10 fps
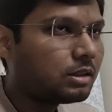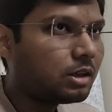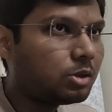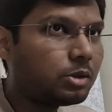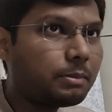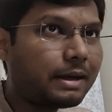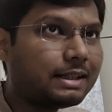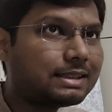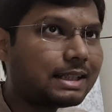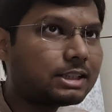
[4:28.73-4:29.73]
how do I
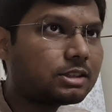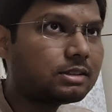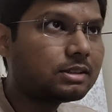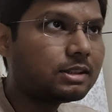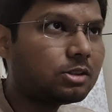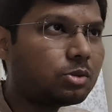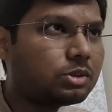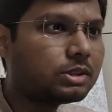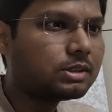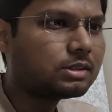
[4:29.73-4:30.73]
manage sessions in
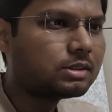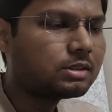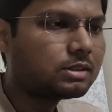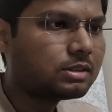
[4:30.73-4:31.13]
Node.js?